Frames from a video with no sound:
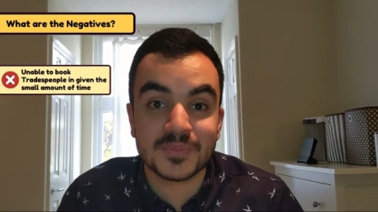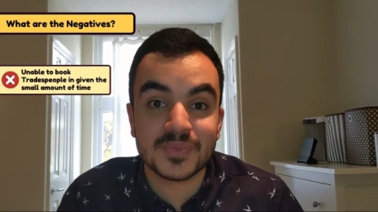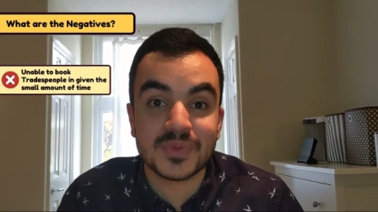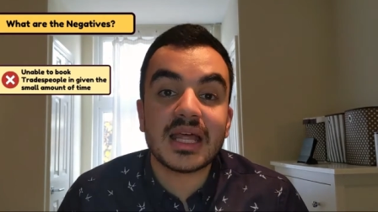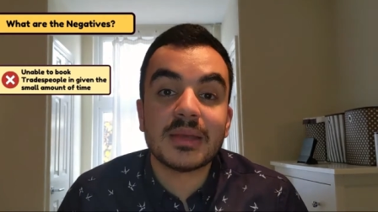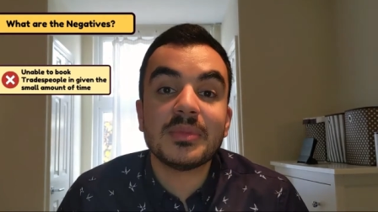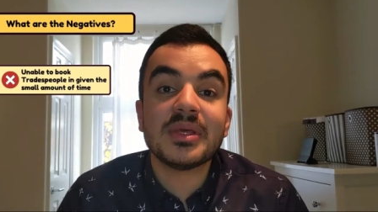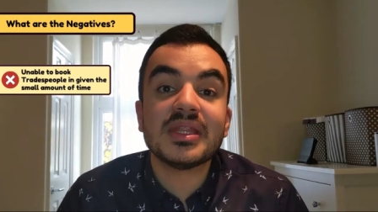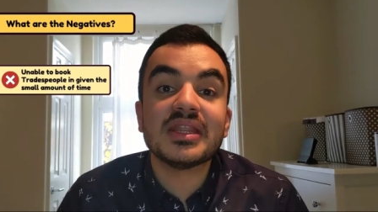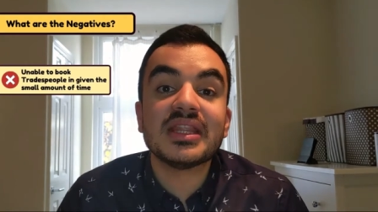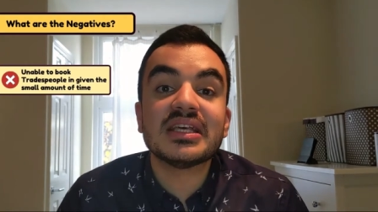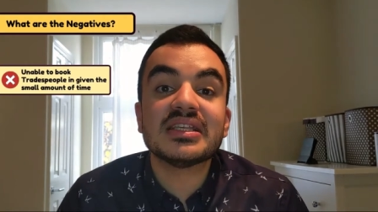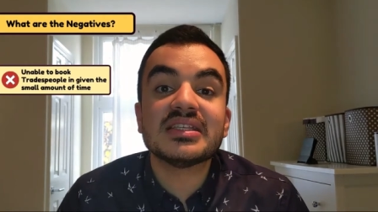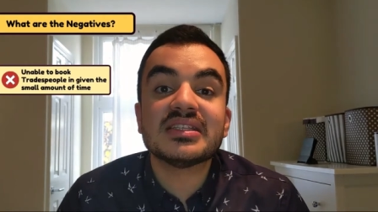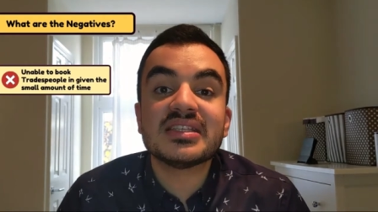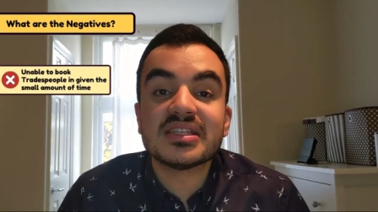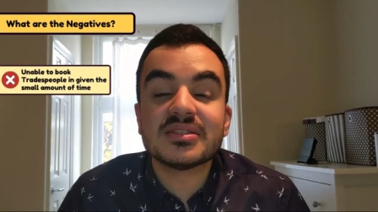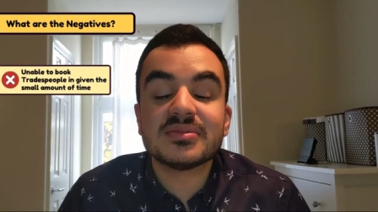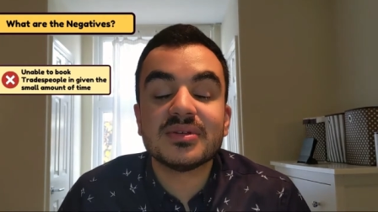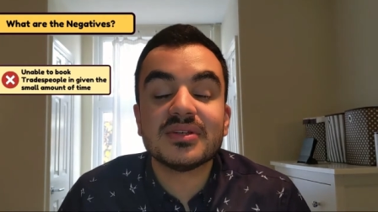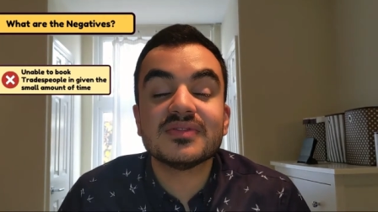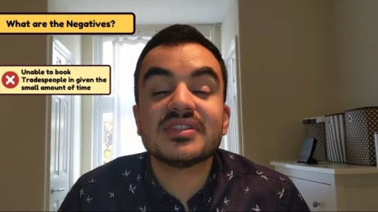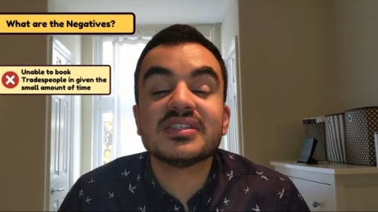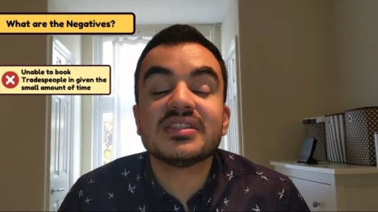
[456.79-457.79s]
claiming that
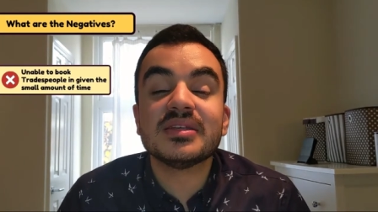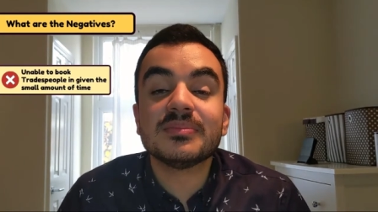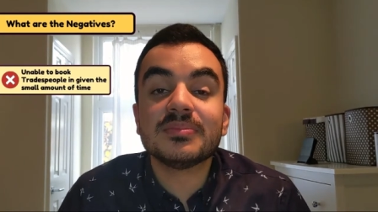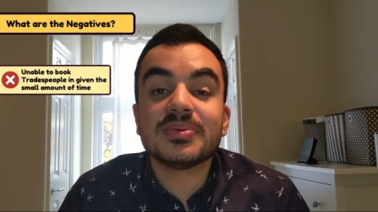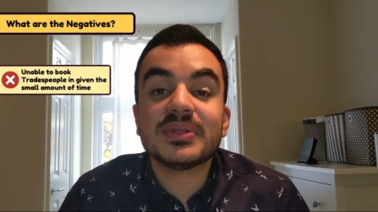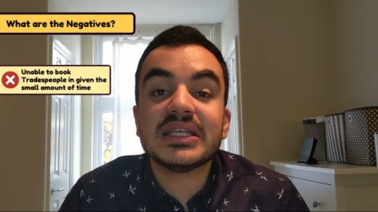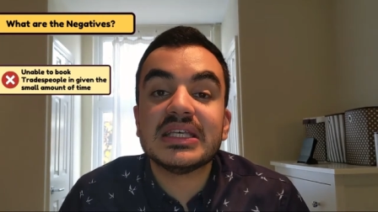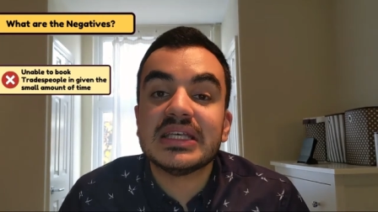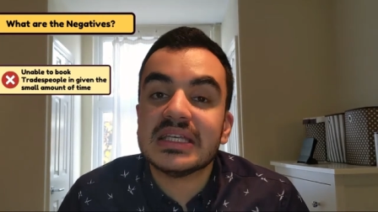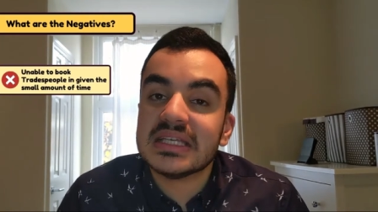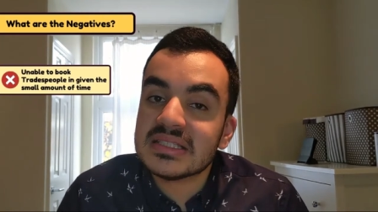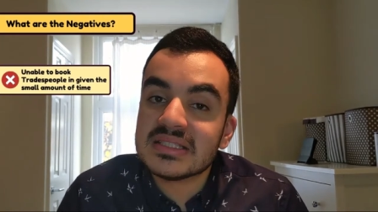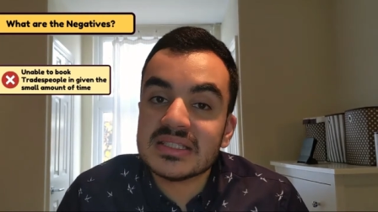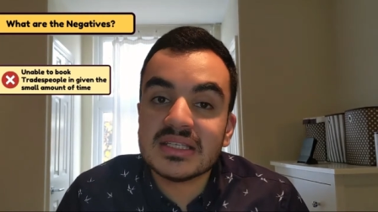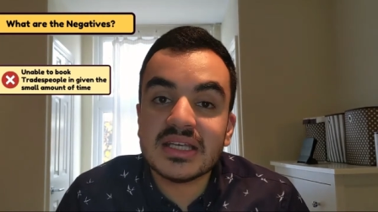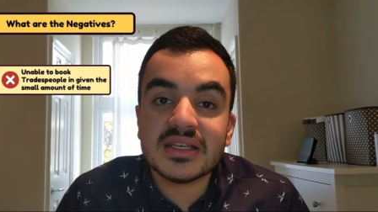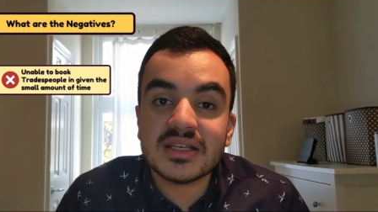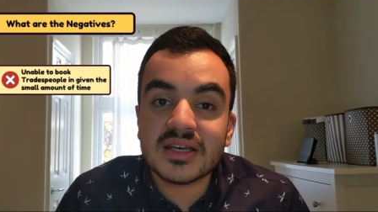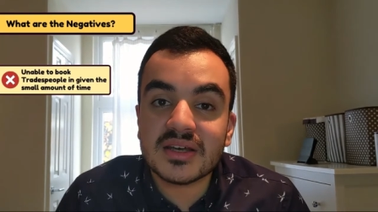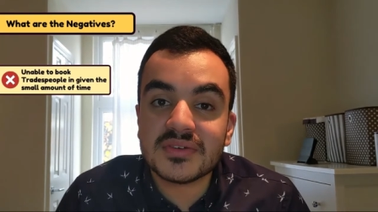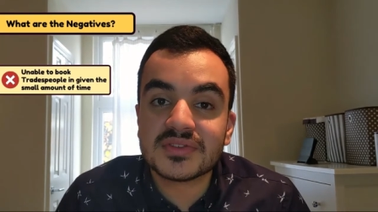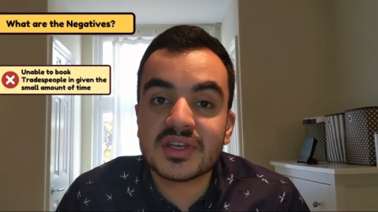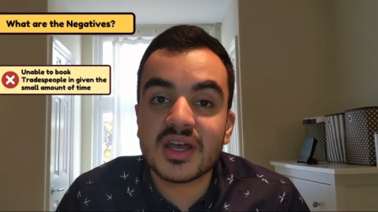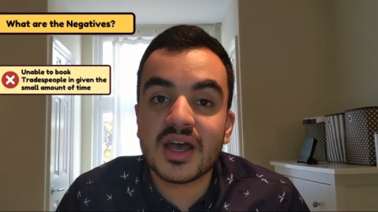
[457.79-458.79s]
six months simply isn't
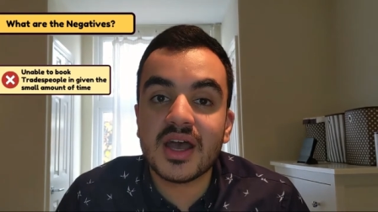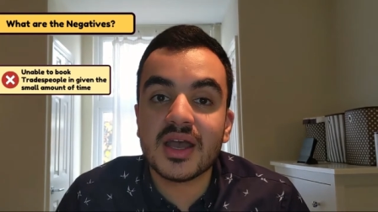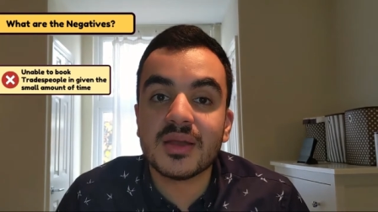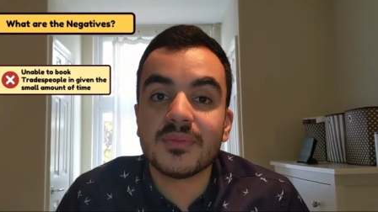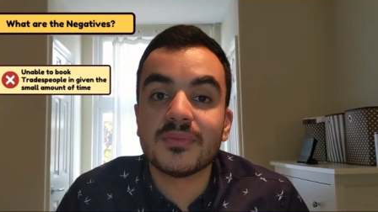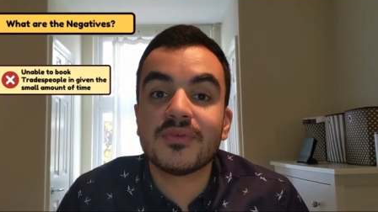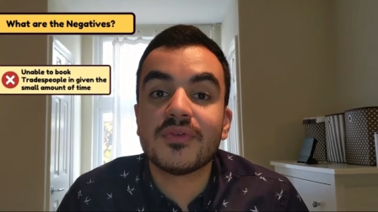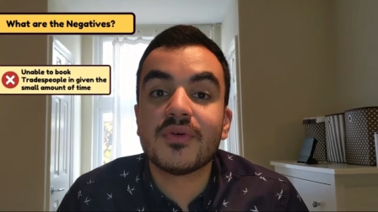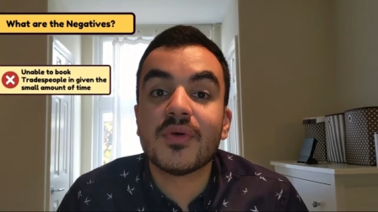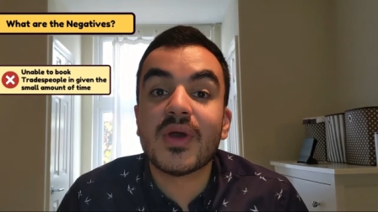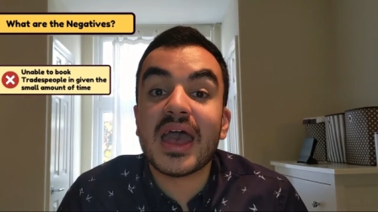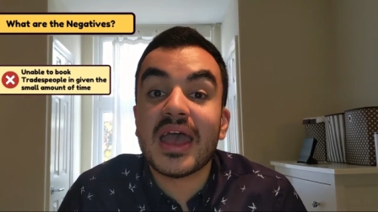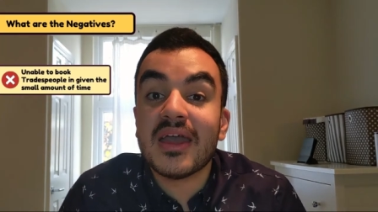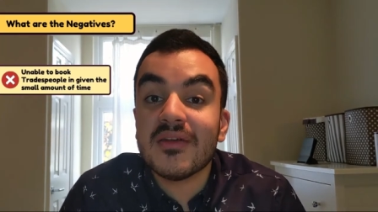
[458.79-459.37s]
enough time for